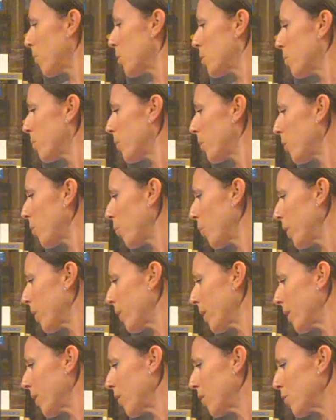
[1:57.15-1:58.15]
Most women are
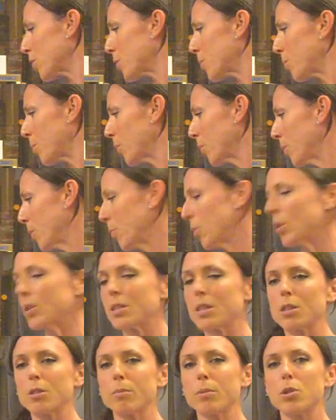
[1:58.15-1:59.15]
wearing their sport bras a
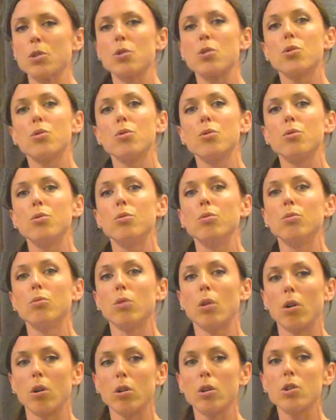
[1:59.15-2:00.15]
little bit too
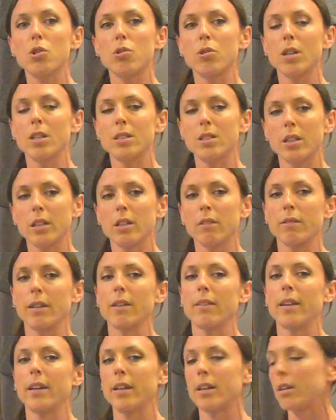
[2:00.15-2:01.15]
large or not tight around
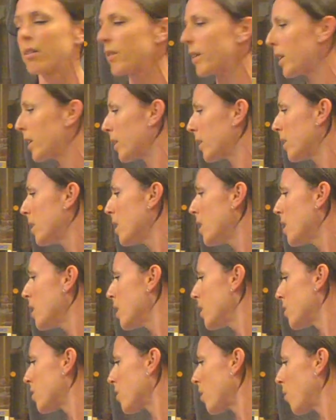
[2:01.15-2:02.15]
that area.
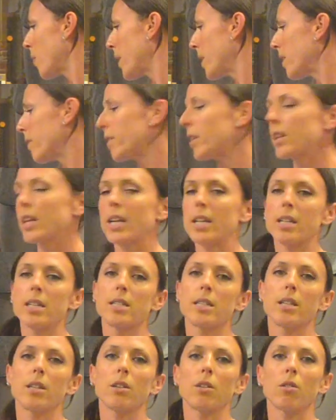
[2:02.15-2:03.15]
So any of the ladies
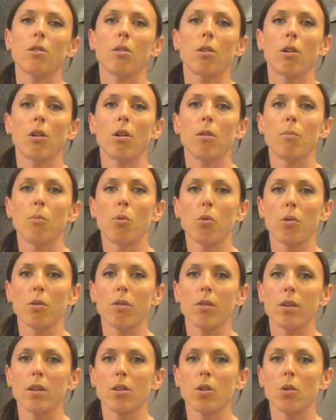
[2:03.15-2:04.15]
here are more than